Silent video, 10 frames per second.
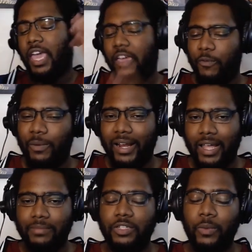Even when it
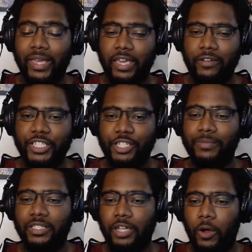comes to what
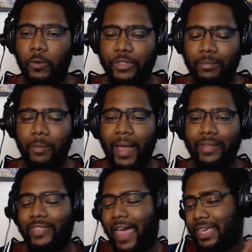Kirishima told them
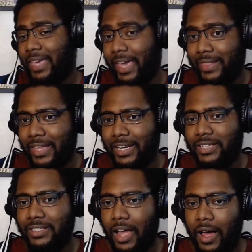about that kid that he
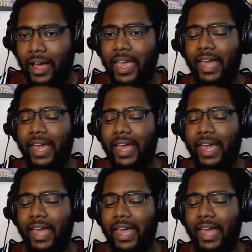saw